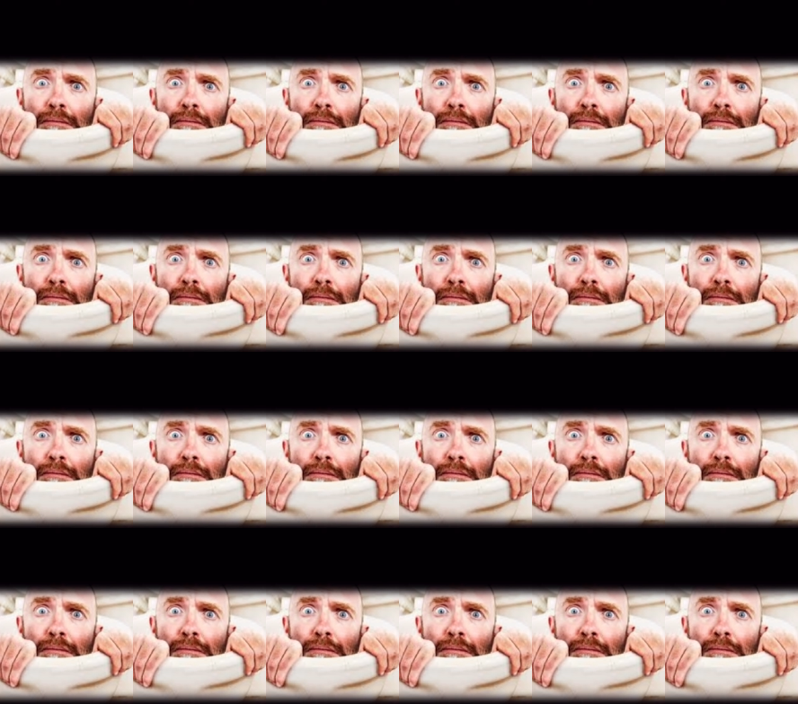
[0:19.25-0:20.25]
Tom would
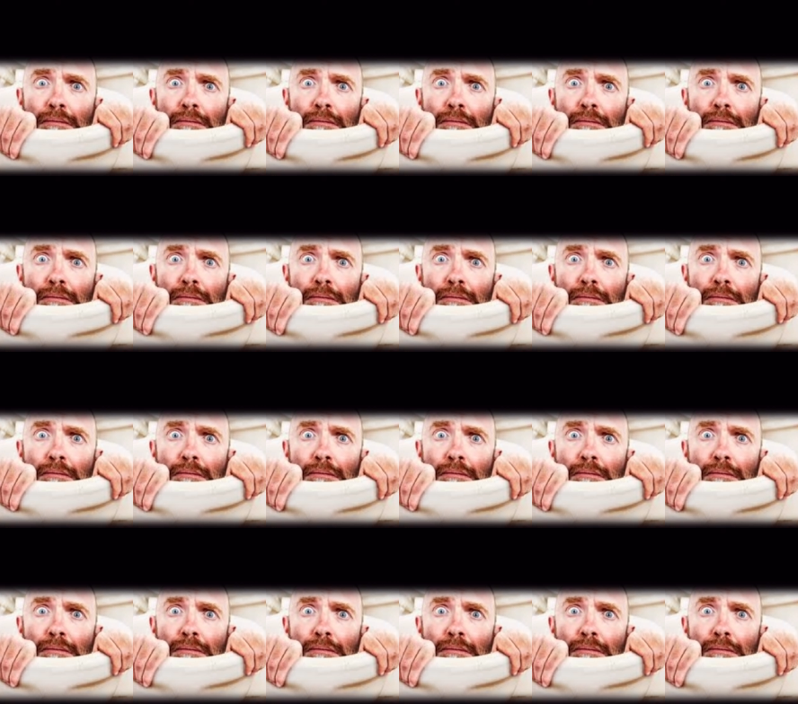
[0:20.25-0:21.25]
never close the
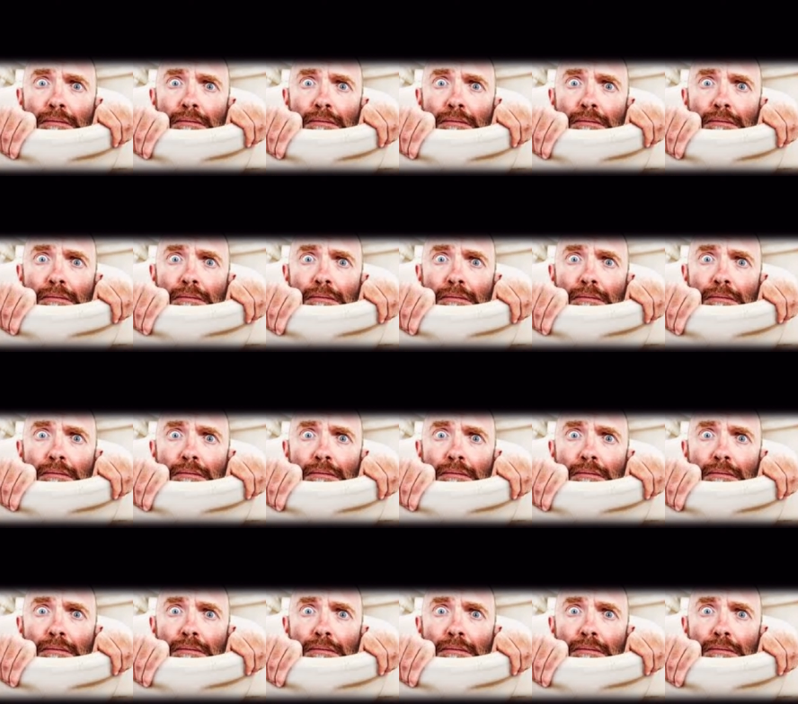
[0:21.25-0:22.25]
door when he was in the
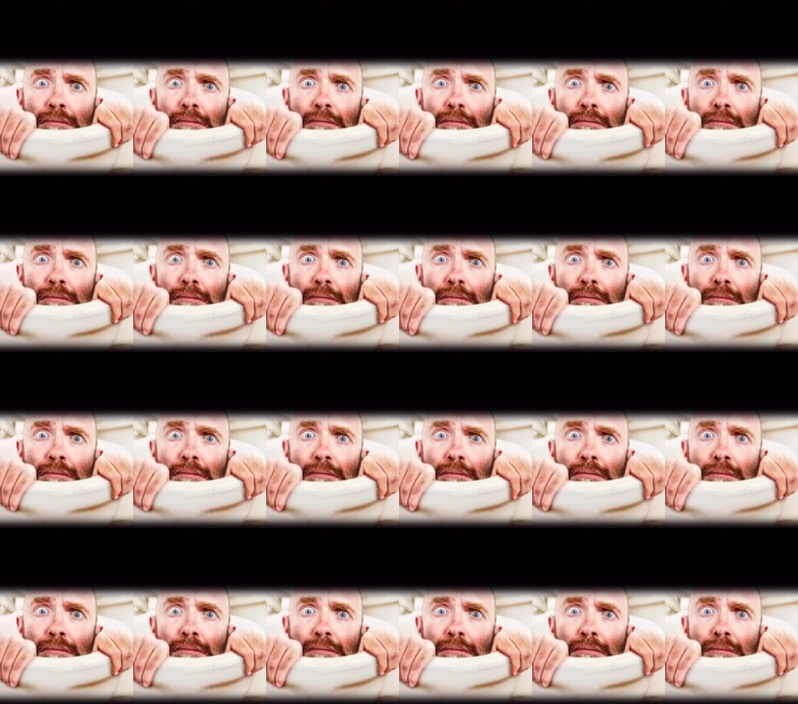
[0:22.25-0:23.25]
bathroom. He would never
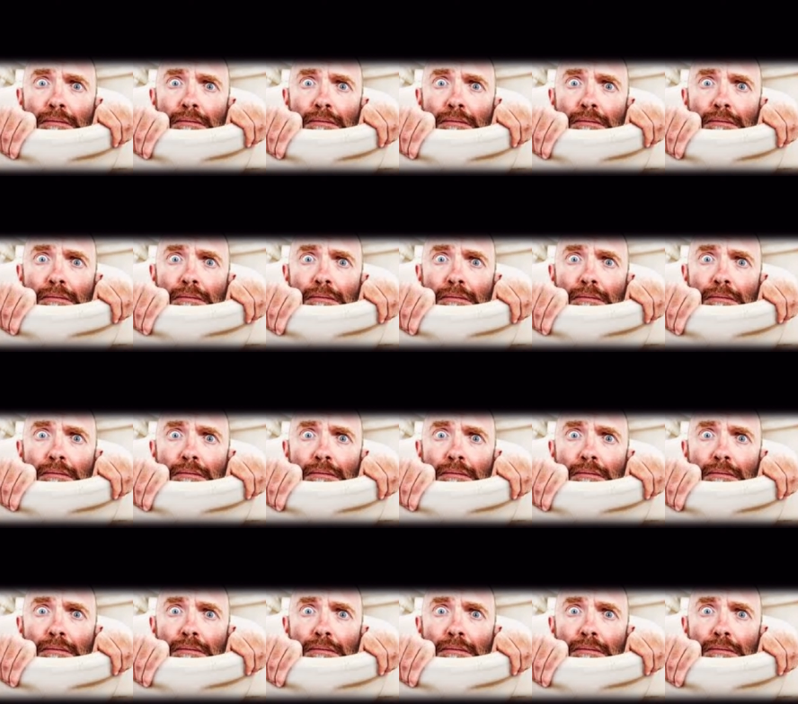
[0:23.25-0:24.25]
flush the
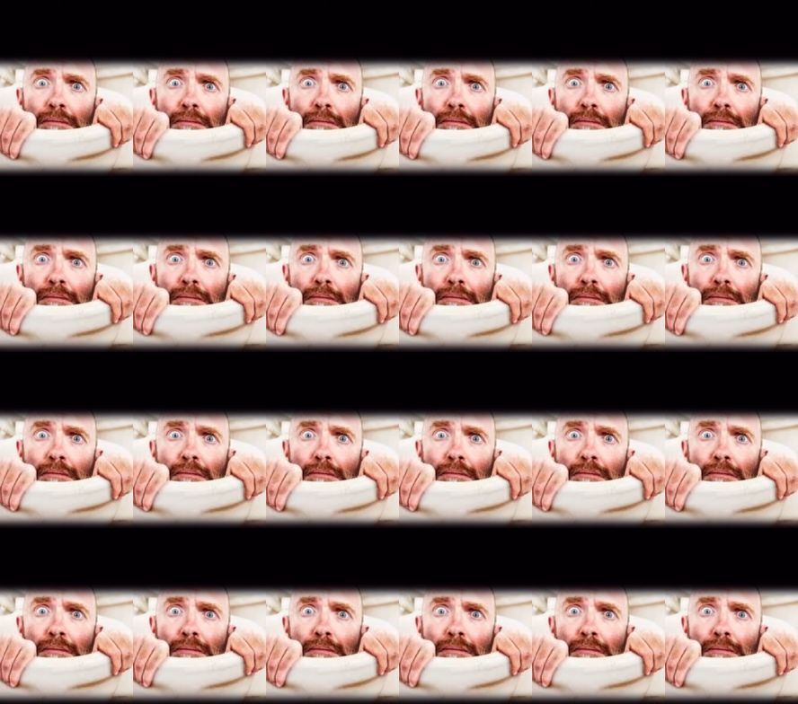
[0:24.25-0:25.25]
toilet because he had
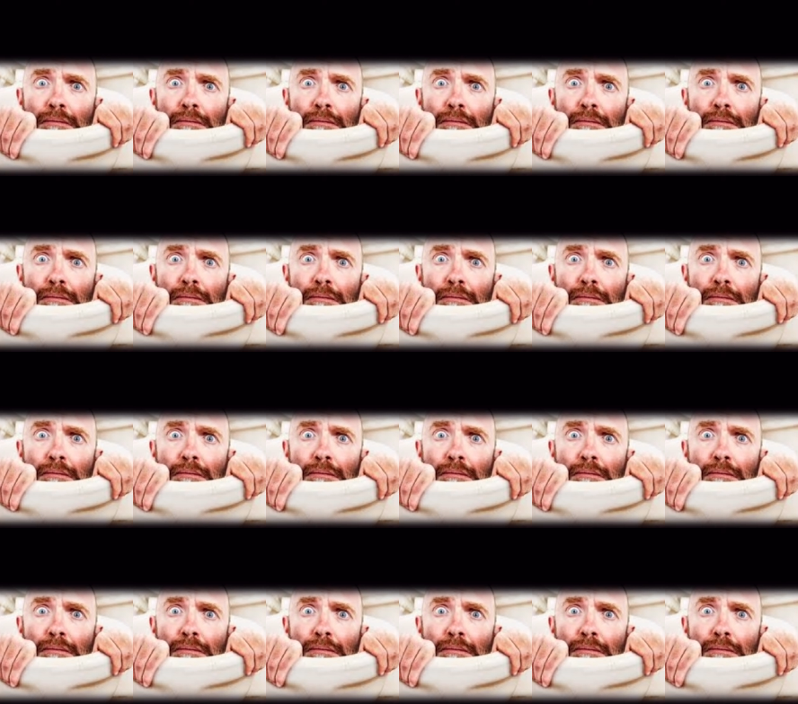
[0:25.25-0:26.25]
something
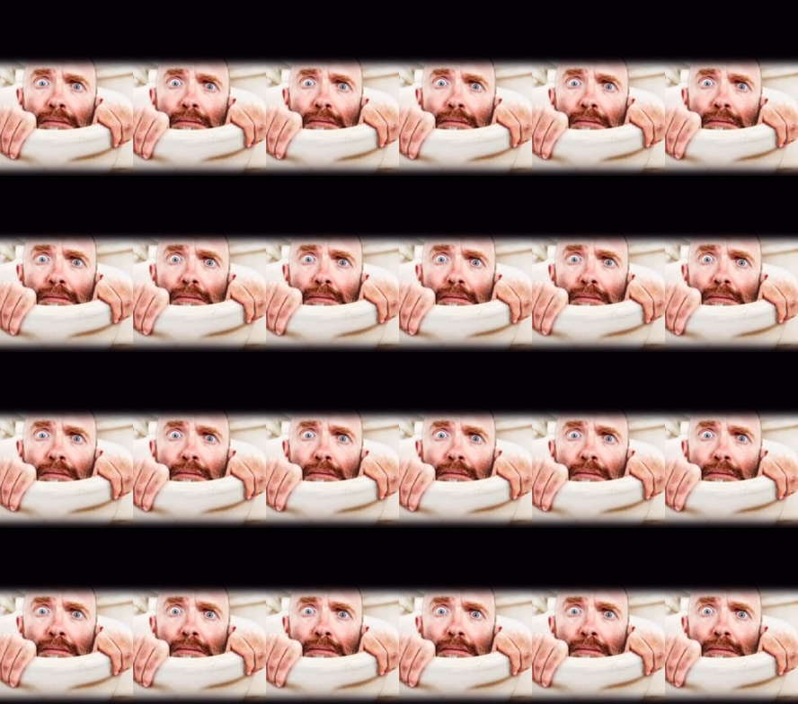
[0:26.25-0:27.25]
called toilet
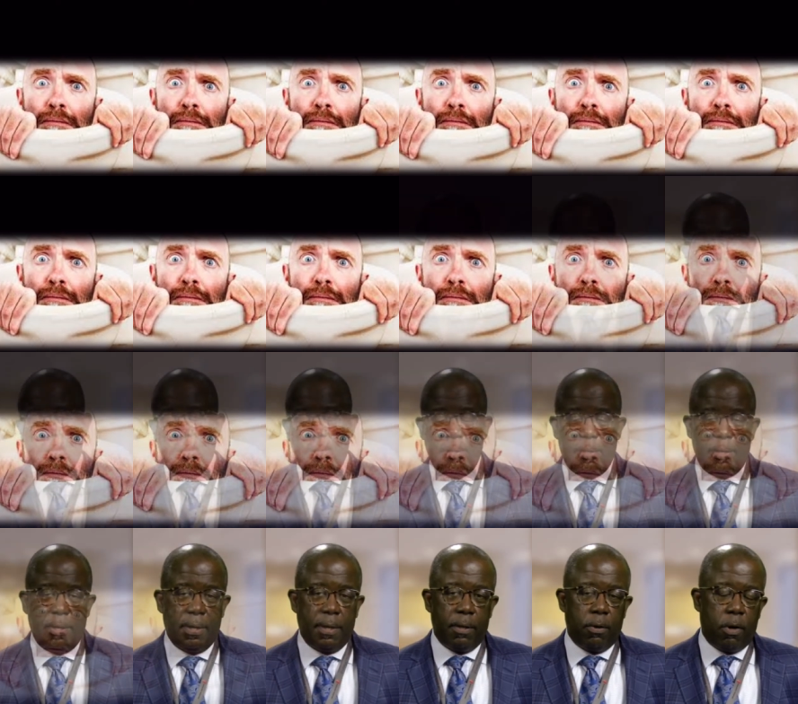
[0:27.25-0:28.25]
phobia.
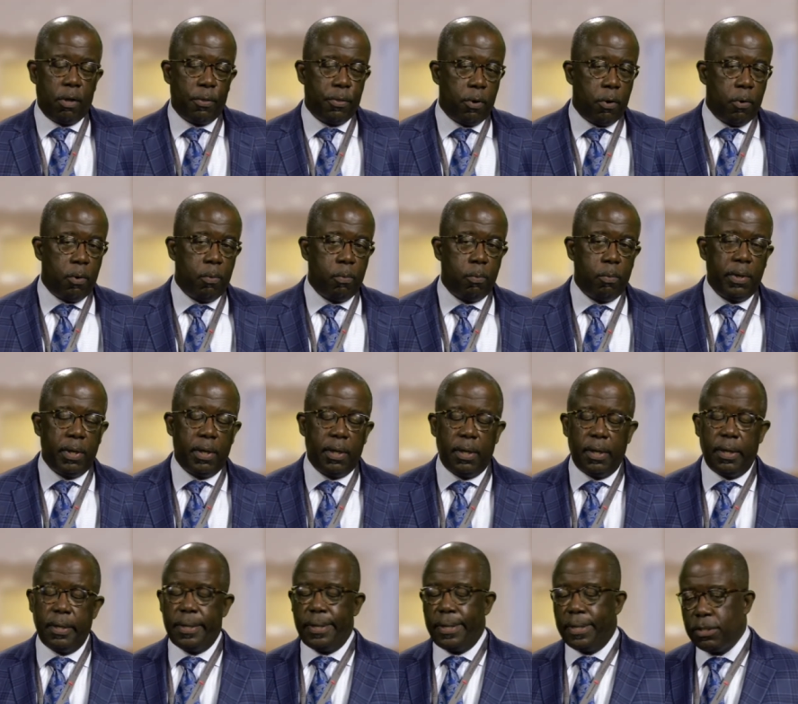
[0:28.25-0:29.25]
And although we
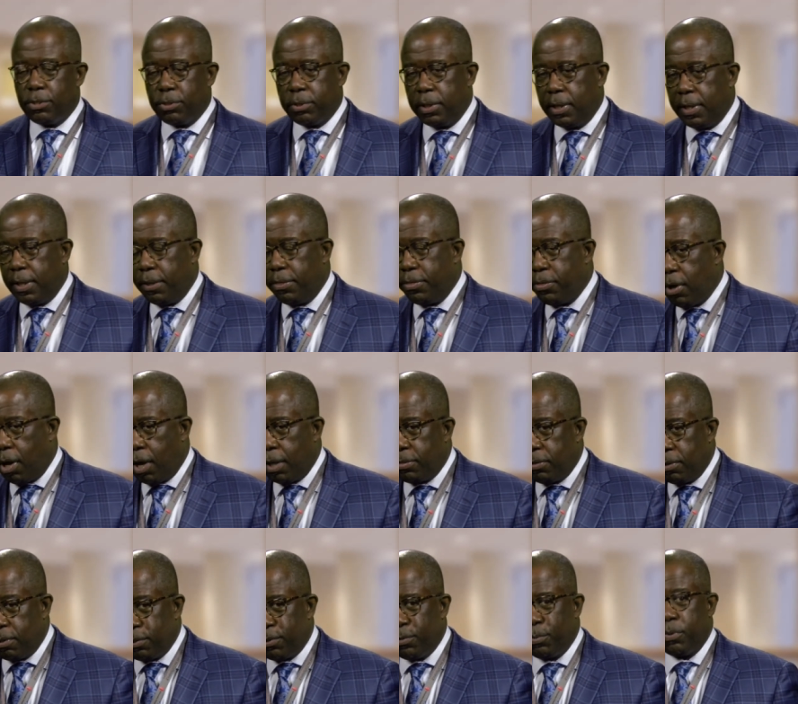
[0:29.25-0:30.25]
initially thought
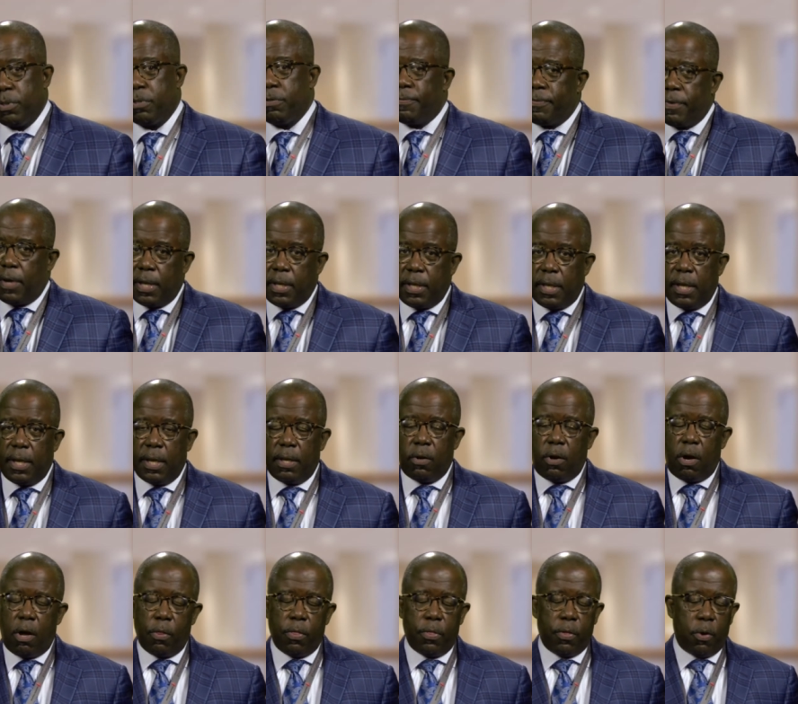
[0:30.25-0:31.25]
this was funny, and
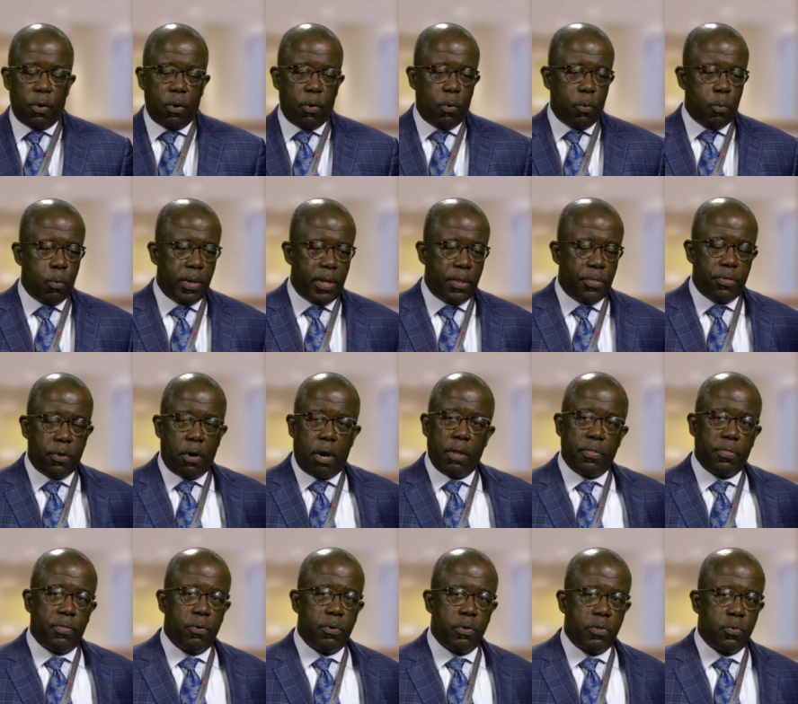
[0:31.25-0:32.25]
although we
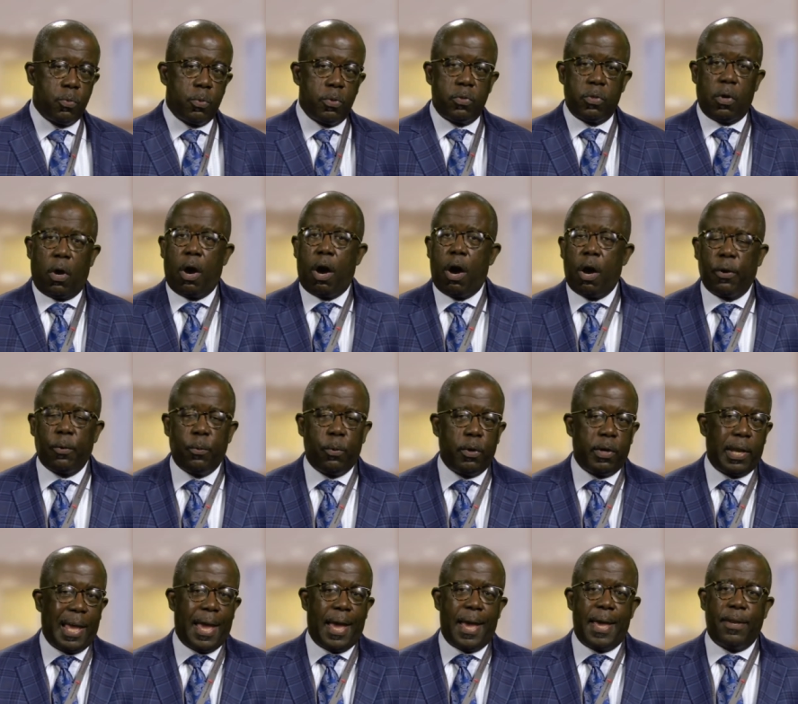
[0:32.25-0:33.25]
thought this was awkward
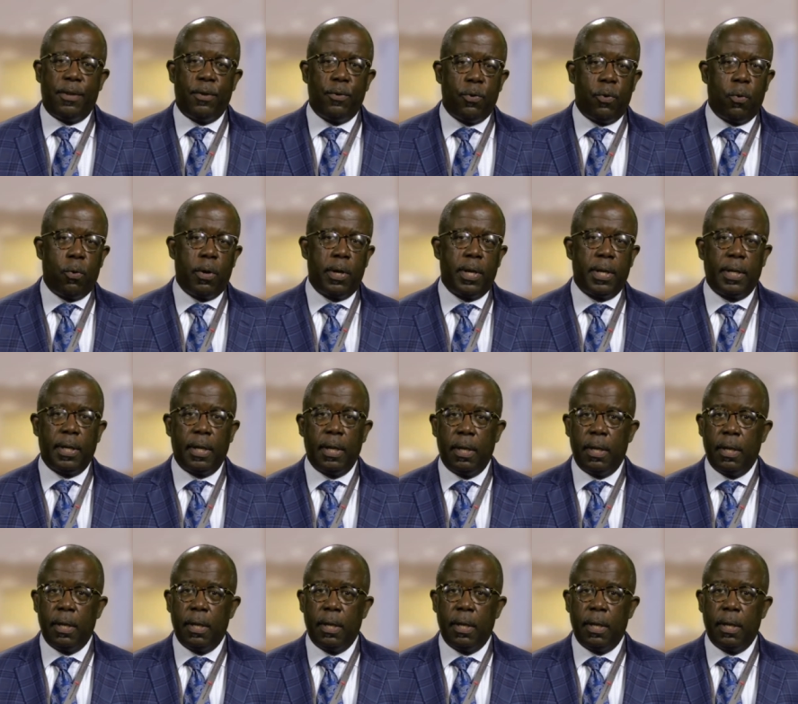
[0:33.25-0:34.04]
and annoying,